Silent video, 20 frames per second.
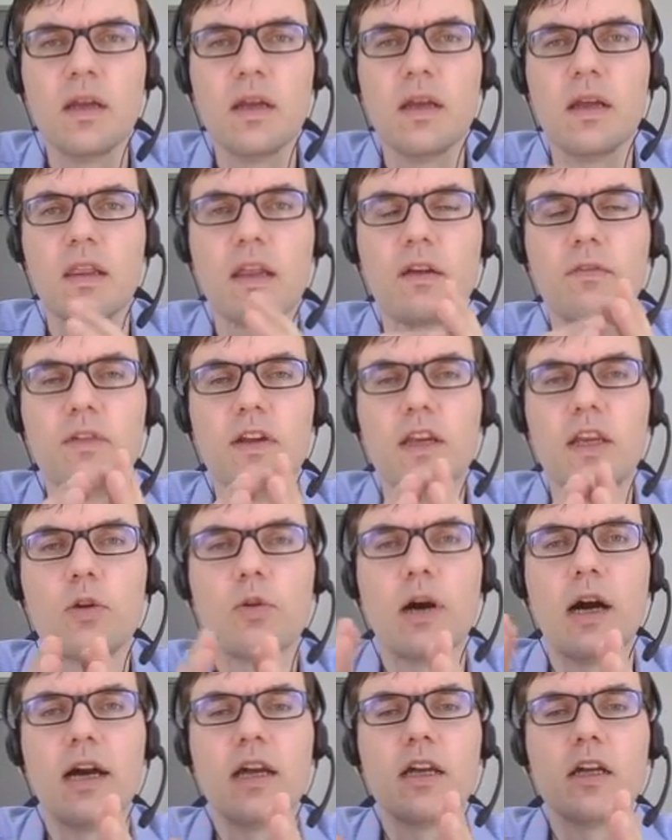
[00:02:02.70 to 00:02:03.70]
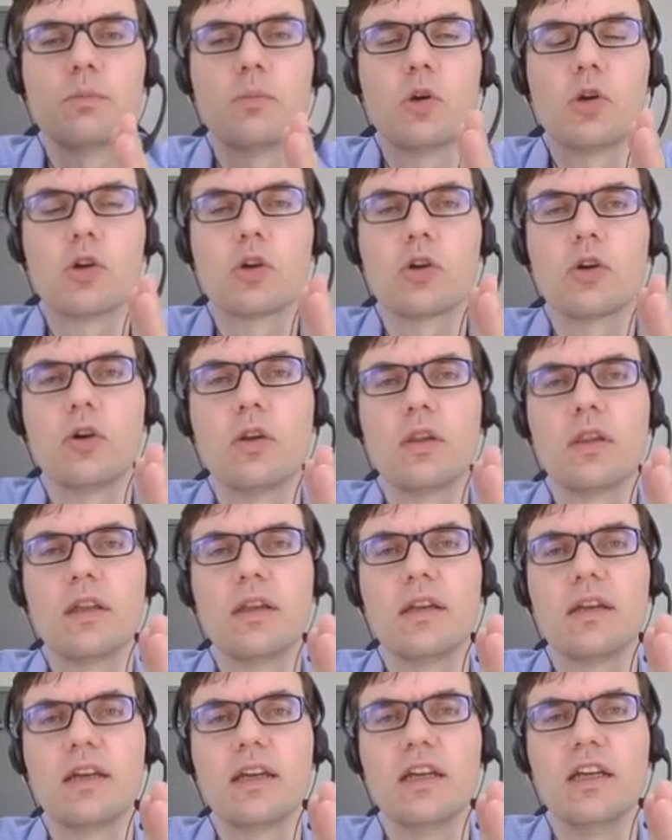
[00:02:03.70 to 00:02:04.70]
then we need to hire more call
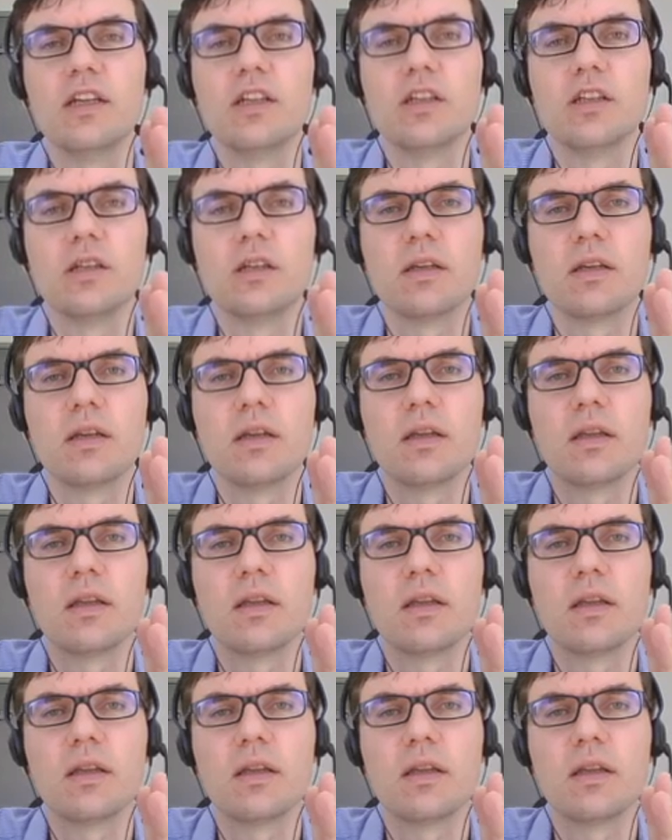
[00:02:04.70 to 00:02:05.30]
center agents.